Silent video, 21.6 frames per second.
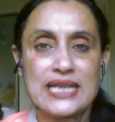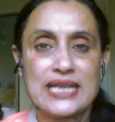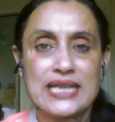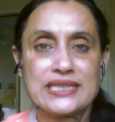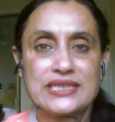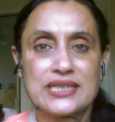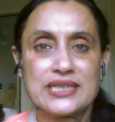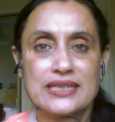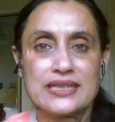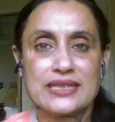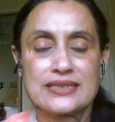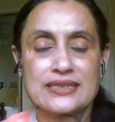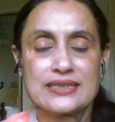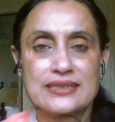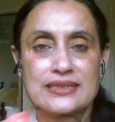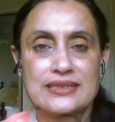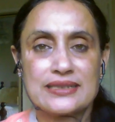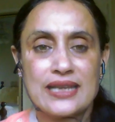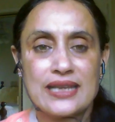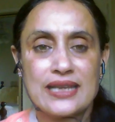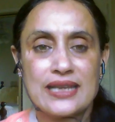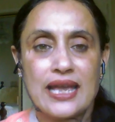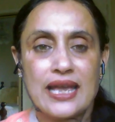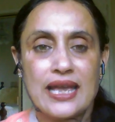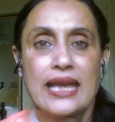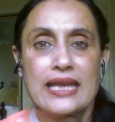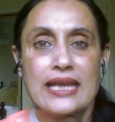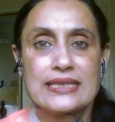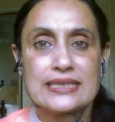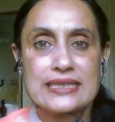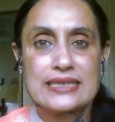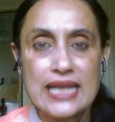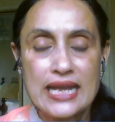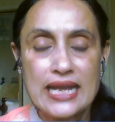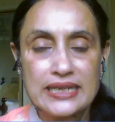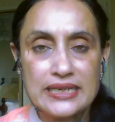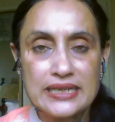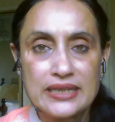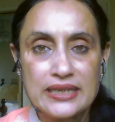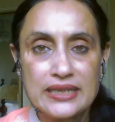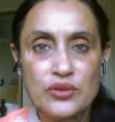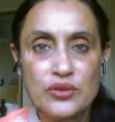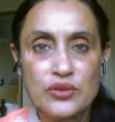Angeles. It's
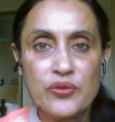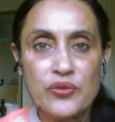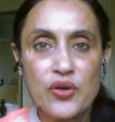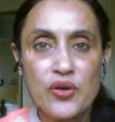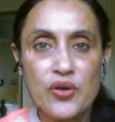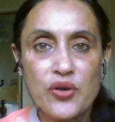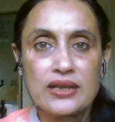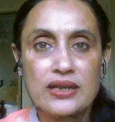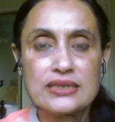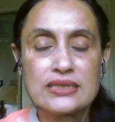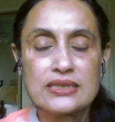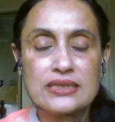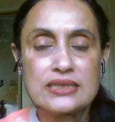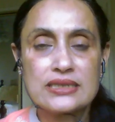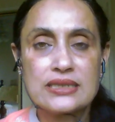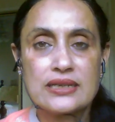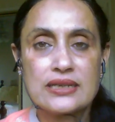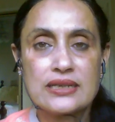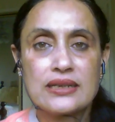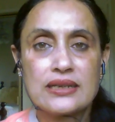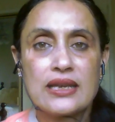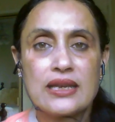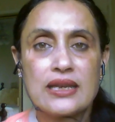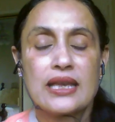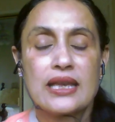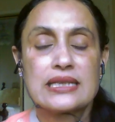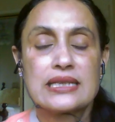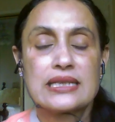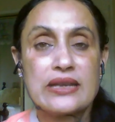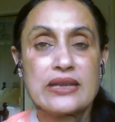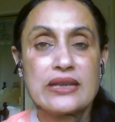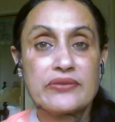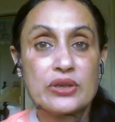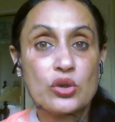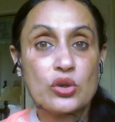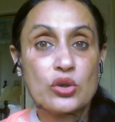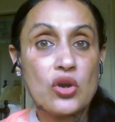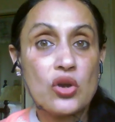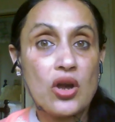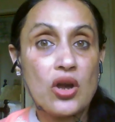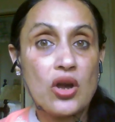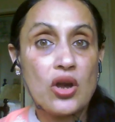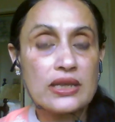19th of August, 7
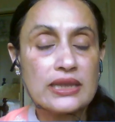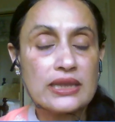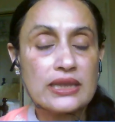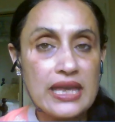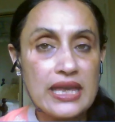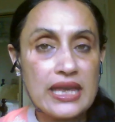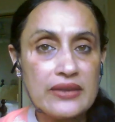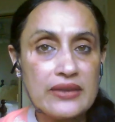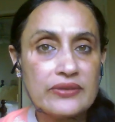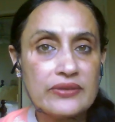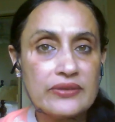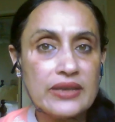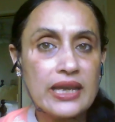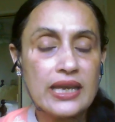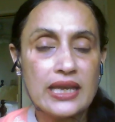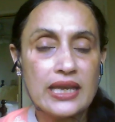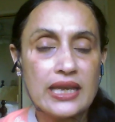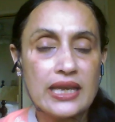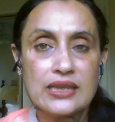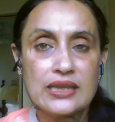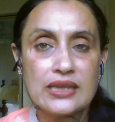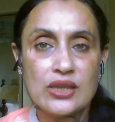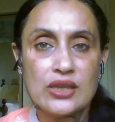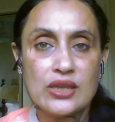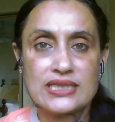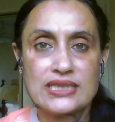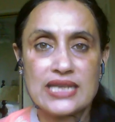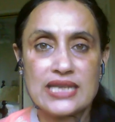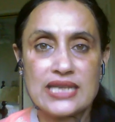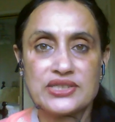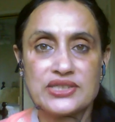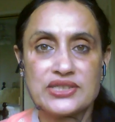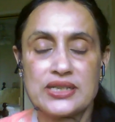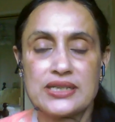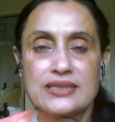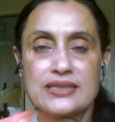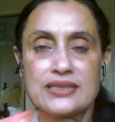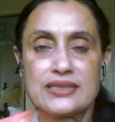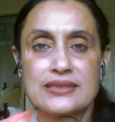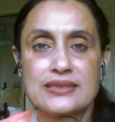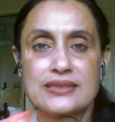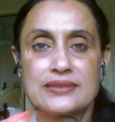o'clock in the evening in Los Angeles.